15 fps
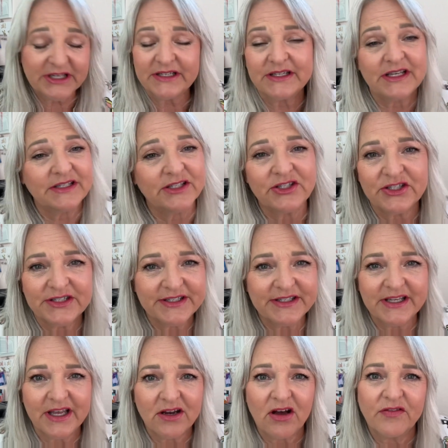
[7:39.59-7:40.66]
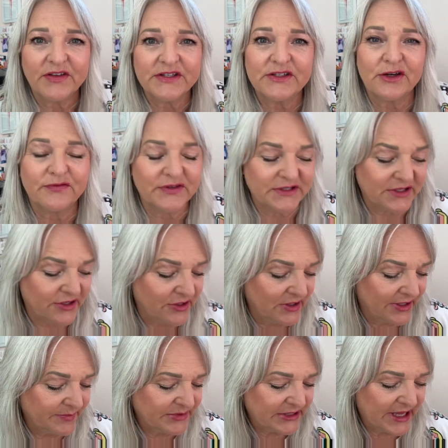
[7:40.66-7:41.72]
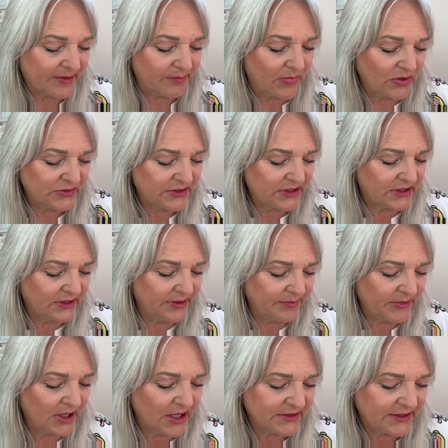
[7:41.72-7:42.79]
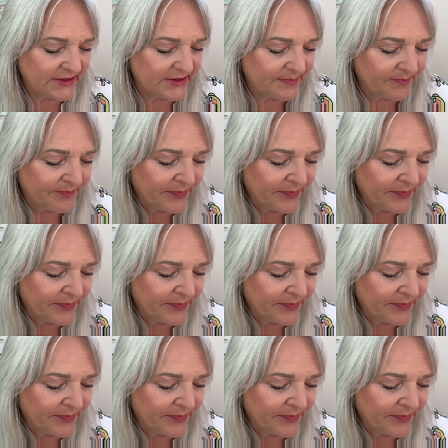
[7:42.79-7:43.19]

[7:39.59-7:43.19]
It doesn't just sit on the surface of your lips like most lip glosses.